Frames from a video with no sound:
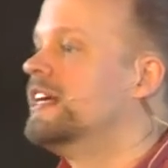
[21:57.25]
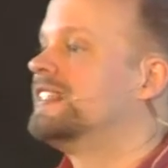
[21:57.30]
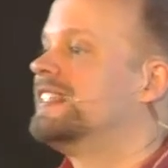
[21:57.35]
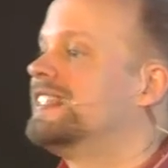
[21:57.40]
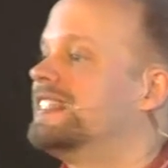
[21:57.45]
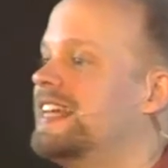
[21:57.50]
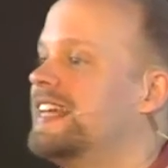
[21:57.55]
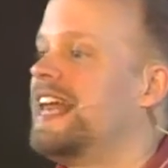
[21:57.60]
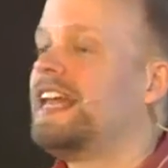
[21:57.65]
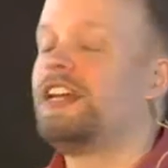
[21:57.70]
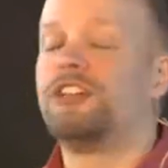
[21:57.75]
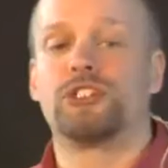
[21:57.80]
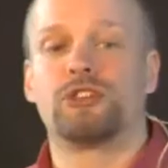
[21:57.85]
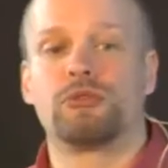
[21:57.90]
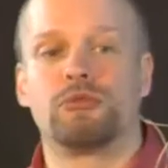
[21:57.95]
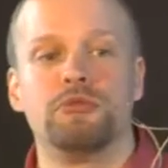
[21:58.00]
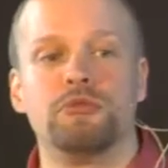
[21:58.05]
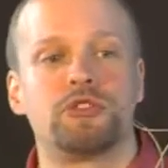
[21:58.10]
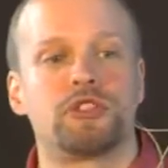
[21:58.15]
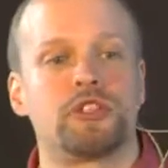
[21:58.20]
to take
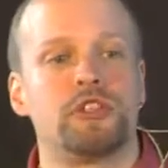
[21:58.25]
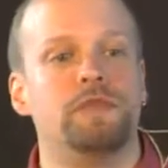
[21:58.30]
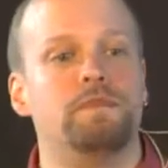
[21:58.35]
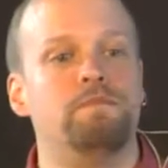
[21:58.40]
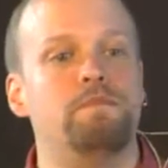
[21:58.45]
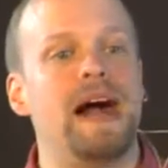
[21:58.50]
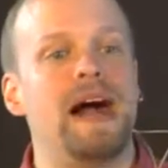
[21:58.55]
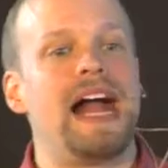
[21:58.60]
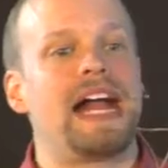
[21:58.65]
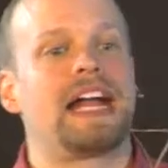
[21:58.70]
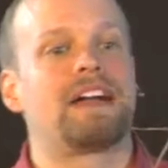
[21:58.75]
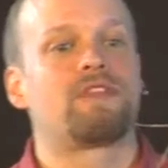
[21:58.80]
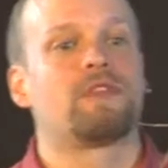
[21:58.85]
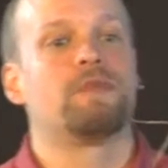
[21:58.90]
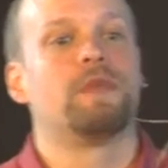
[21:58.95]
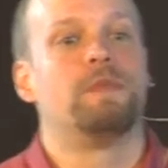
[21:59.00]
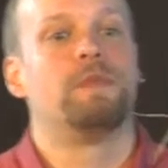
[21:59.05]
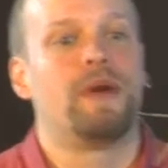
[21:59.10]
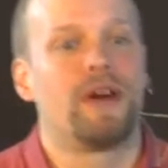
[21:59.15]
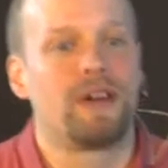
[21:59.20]
Jerusalem back
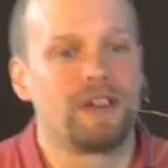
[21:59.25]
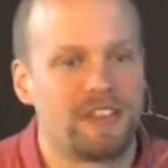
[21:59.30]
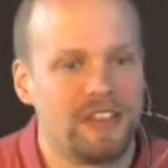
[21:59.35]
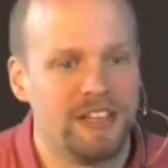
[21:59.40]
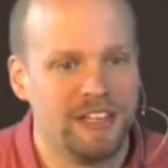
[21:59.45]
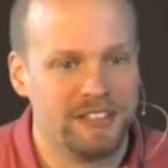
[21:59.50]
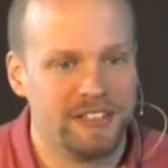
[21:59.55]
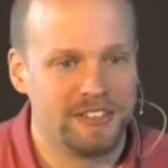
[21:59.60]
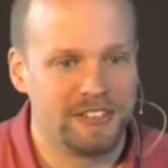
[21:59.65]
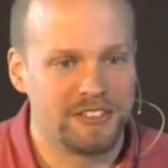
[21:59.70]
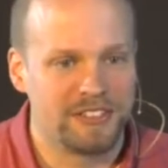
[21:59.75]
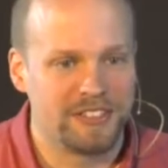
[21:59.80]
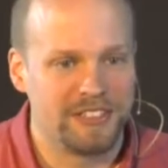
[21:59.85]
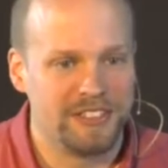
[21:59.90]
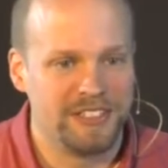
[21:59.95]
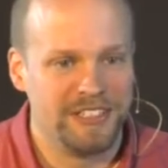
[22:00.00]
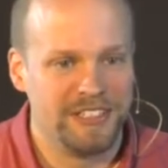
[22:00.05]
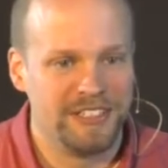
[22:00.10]
from the Parthians